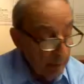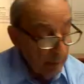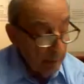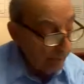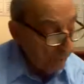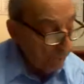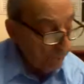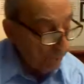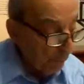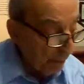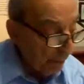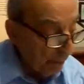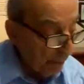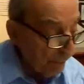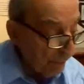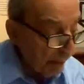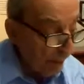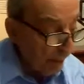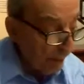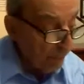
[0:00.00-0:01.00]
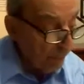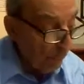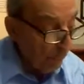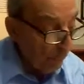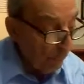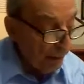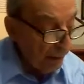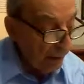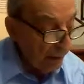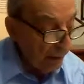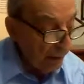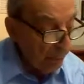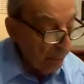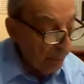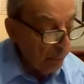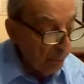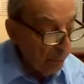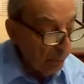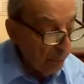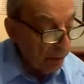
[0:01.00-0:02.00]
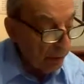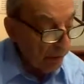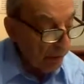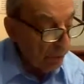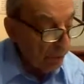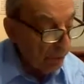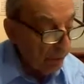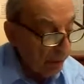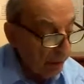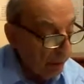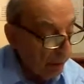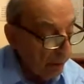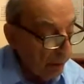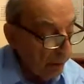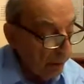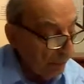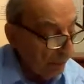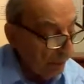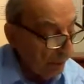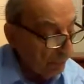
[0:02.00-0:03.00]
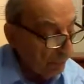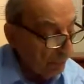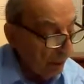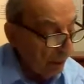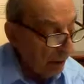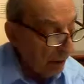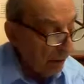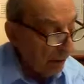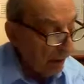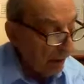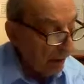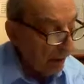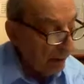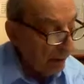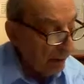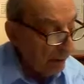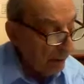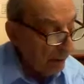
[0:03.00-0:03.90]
is a red flag pointing to increased cholesterol and potential cardiac